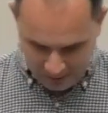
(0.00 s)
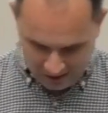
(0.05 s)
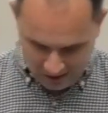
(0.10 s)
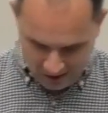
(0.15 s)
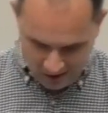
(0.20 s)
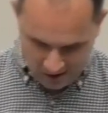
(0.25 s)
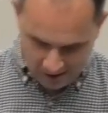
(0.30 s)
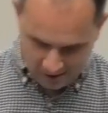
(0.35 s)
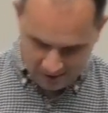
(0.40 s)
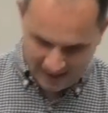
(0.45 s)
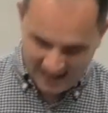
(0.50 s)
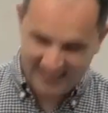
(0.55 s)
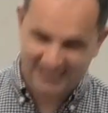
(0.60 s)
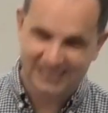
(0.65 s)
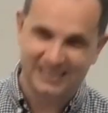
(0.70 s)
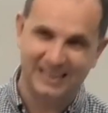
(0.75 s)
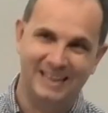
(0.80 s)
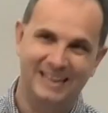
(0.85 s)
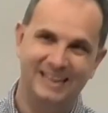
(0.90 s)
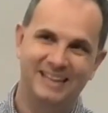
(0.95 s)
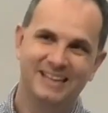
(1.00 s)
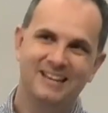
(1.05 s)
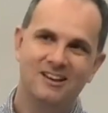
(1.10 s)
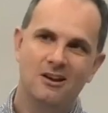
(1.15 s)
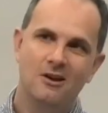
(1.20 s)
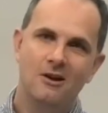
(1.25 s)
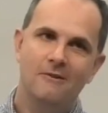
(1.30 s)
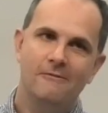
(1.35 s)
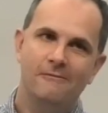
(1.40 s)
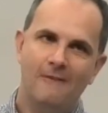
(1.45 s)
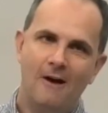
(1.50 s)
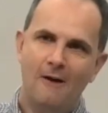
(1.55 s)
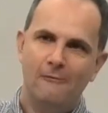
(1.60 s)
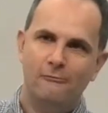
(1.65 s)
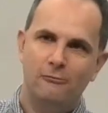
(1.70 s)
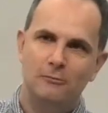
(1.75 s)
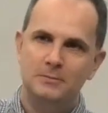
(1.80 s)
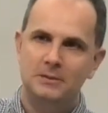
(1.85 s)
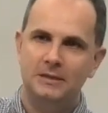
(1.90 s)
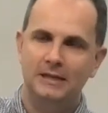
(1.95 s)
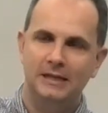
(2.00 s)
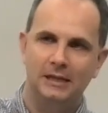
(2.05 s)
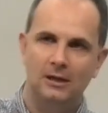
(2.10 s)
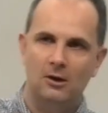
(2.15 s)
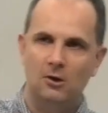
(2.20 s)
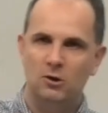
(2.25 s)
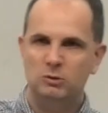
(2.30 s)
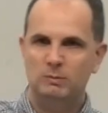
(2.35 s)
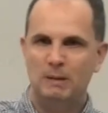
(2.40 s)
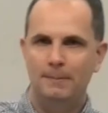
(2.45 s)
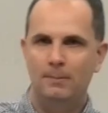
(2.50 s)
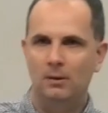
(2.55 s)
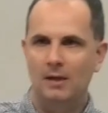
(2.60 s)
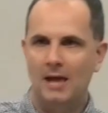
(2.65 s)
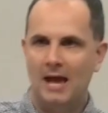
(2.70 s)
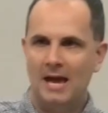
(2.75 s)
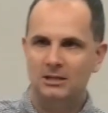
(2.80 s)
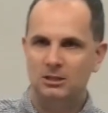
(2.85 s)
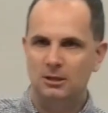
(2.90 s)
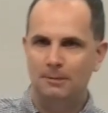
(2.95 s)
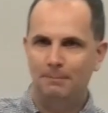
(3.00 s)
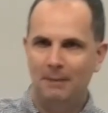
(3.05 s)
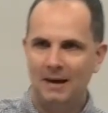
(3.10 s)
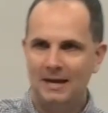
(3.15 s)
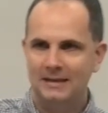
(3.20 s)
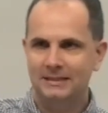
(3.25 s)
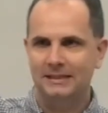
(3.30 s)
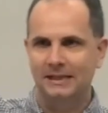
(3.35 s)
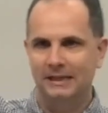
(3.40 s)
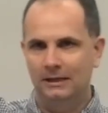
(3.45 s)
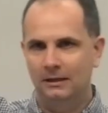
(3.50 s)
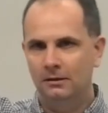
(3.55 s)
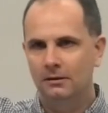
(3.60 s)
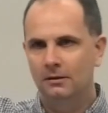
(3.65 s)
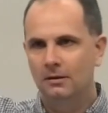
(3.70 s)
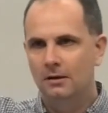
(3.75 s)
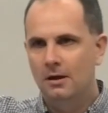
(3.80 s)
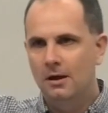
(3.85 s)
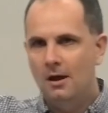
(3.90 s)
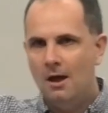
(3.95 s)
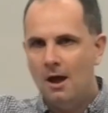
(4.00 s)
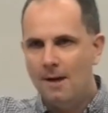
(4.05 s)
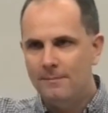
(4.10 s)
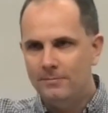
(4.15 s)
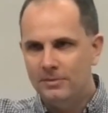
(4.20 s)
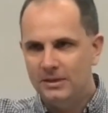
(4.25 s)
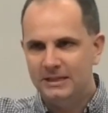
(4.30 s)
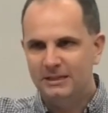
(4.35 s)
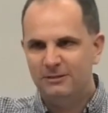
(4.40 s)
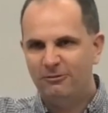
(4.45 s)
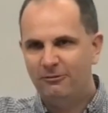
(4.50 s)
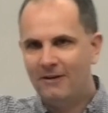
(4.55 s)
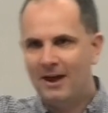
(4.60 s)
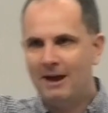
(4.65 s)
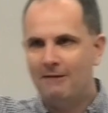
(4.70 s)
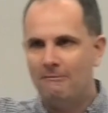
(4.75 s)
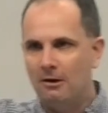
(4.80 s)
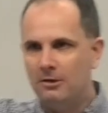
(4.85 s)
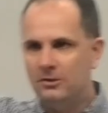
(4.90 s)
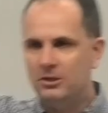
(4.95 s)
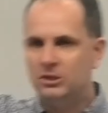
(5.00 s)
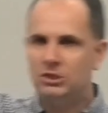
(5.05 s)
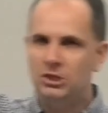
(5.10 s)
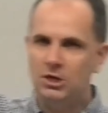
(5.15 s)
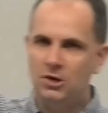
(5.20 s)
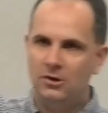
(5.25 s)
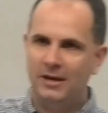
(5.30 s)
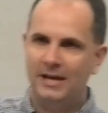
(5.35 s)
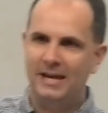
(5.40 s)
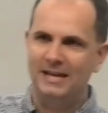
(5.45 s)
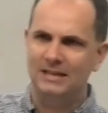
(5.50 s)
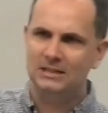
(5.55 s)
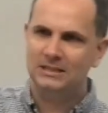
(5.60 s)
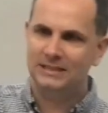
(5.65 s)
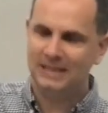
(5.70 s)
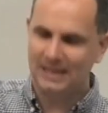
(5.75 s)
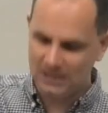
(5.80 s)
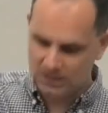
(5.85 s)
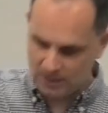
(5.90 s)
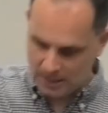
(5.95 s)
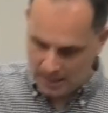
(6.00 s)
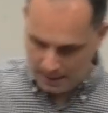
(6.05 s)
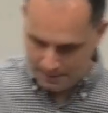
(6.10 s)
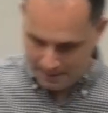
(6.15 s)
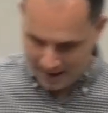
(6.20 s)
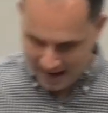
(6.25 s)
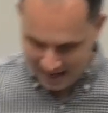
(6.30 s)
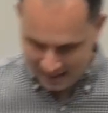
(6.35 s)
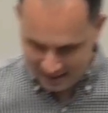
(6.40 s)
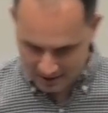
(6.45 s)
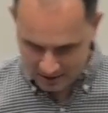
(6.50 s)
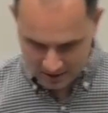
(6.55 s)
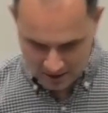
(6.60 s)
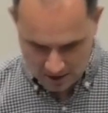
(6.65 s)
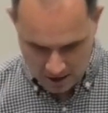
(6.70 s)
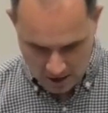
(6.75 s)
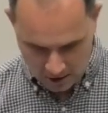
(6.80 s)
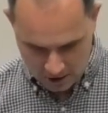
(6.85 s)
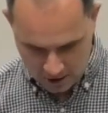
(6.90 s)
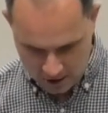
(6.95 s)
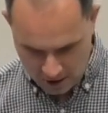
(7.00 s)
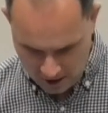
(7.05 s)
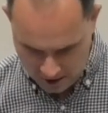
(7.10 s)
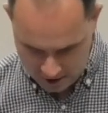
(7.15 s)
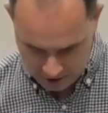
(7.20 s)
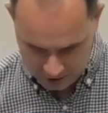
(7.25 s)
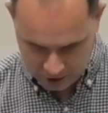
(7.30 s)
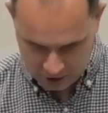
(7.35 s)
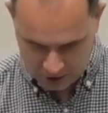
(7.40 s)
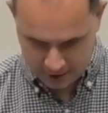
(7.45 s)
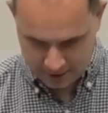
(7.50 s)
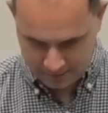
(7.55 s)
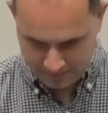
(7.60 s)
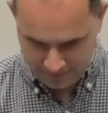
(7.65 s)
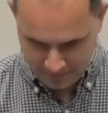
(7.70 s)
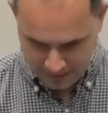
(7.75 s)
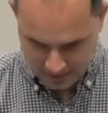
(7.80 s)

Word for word: we learn that actually, far from seeing God's people as a blessing, this Pharaoh, this new king, sees them as a curse,